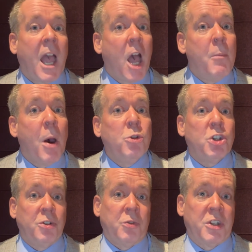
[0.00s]

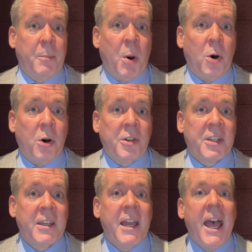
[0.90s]
Emotional support.
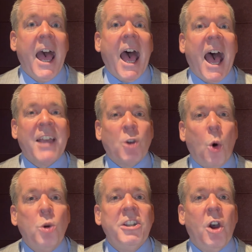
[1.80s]
As
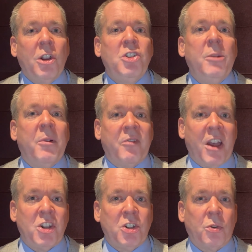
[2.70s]
audiology
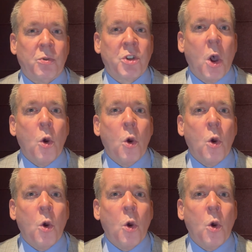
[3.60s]
professionals,